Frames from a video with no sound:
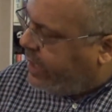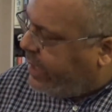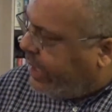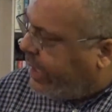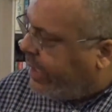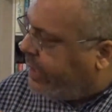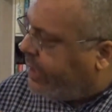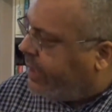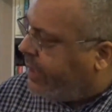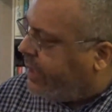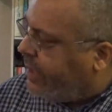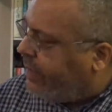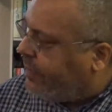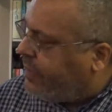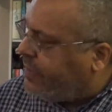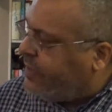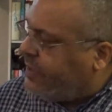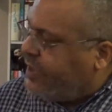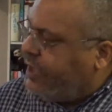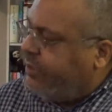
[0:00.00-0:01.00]
And
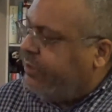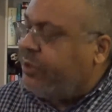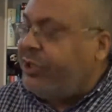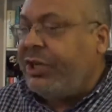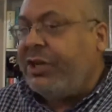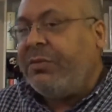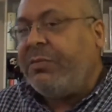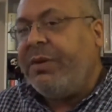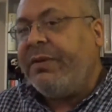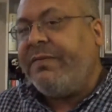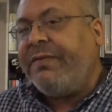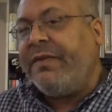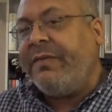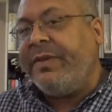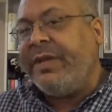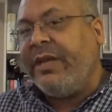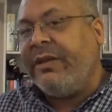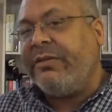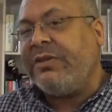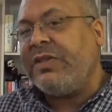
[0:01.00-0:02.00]
this is the other gentleman from
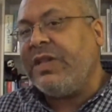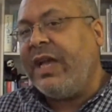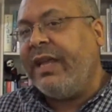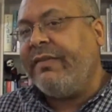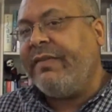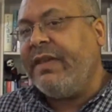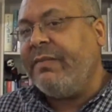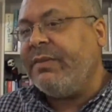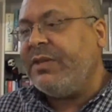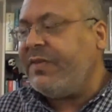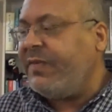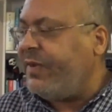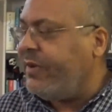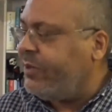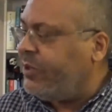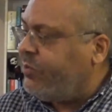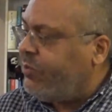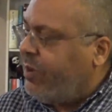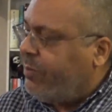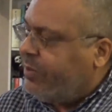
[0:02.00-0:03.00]
the other side of
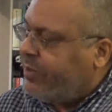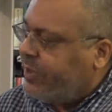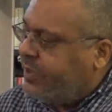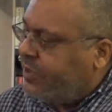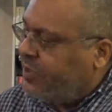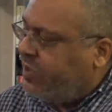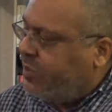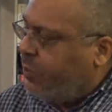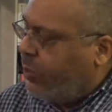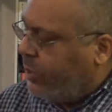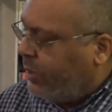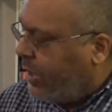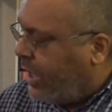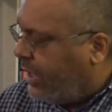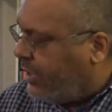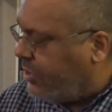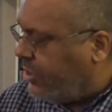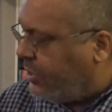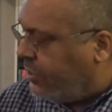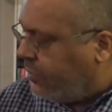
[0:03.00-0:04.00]
Hemispheres who represents the more
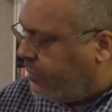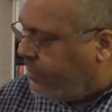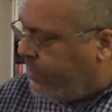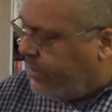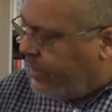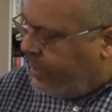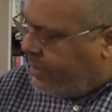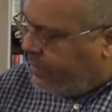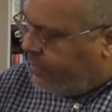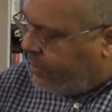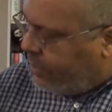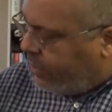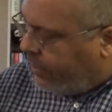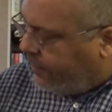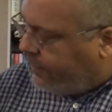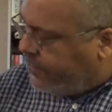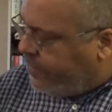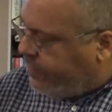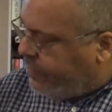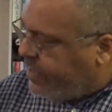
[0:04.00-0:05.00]
logical
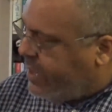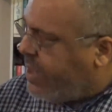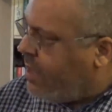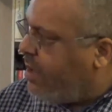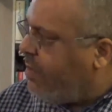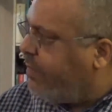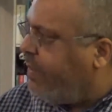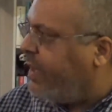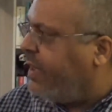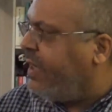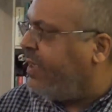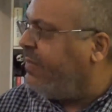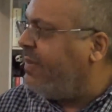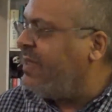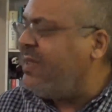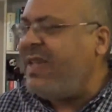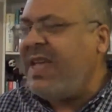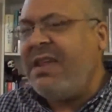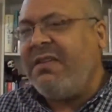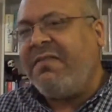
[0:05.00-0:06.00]
part. But
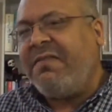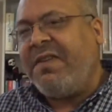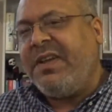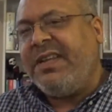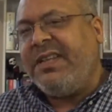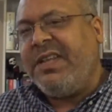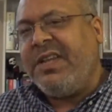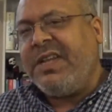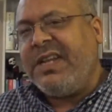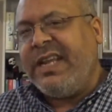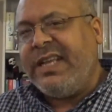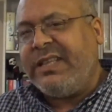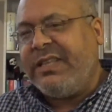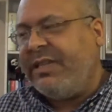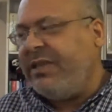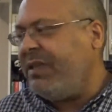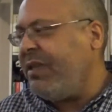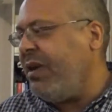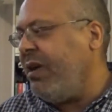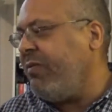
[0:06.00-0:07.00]
it's kind of fun looking at
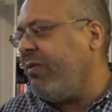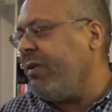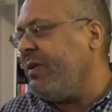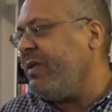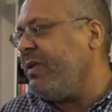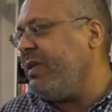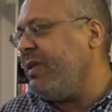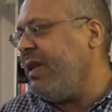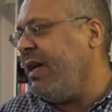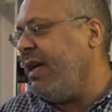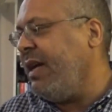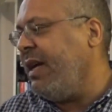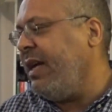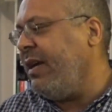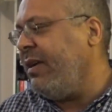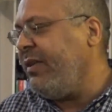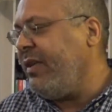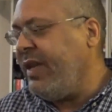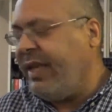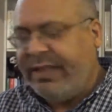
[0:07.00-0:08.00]
these covers
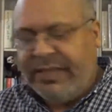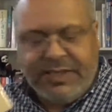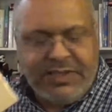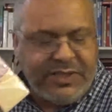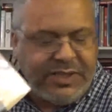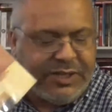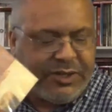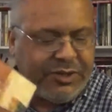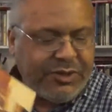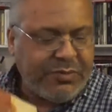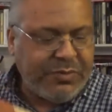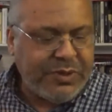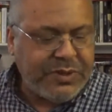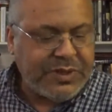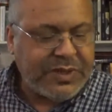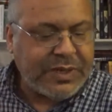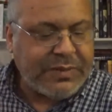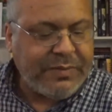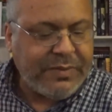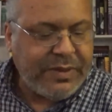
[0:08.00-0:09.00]
and listening to their
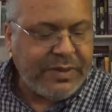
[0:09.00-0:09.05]
music.